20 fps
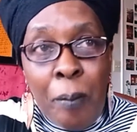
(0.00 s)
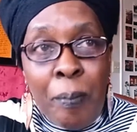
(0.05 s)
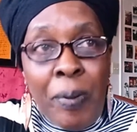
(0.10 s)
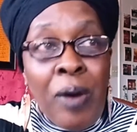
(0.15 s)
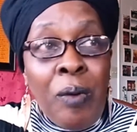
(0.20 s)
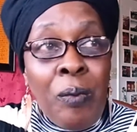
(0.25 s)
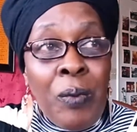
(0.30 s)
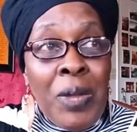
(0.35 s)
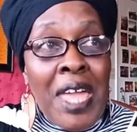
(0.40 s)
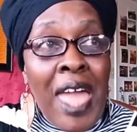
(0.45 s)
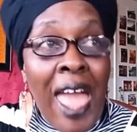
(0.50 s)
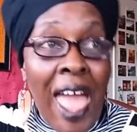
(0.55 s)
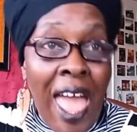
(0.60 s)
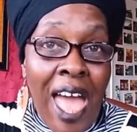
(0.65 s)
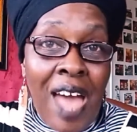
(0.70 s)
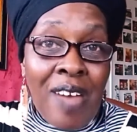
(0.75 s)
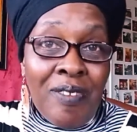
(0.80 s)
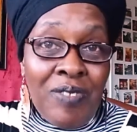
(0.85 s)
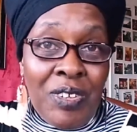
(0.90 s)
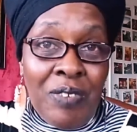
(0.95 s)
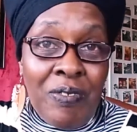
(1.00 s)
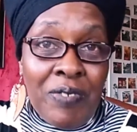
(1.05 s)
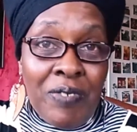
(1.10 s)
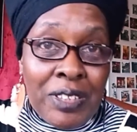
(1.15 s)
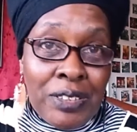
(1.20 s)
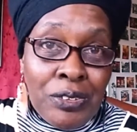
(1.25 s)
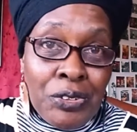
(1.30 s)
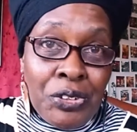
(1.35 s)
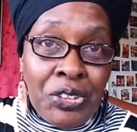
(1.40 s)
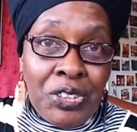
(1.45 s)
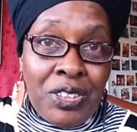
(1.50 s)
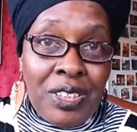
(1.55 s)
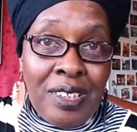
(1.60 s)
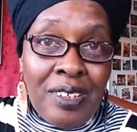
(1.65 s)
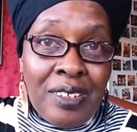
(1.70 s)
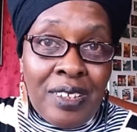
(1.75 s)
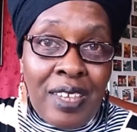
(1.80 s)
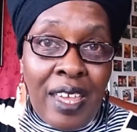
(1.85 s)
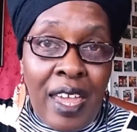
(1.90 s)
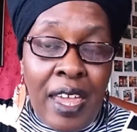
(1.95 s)
but we have devotion,
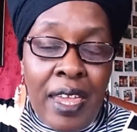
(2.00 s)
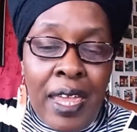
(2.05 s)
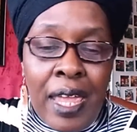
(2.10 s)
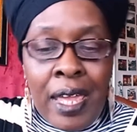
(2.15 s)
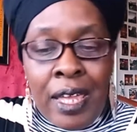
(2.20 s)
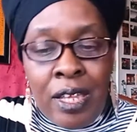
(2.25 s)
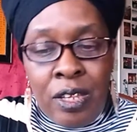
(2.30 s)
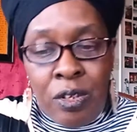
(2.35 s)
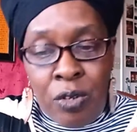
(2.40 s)
okay?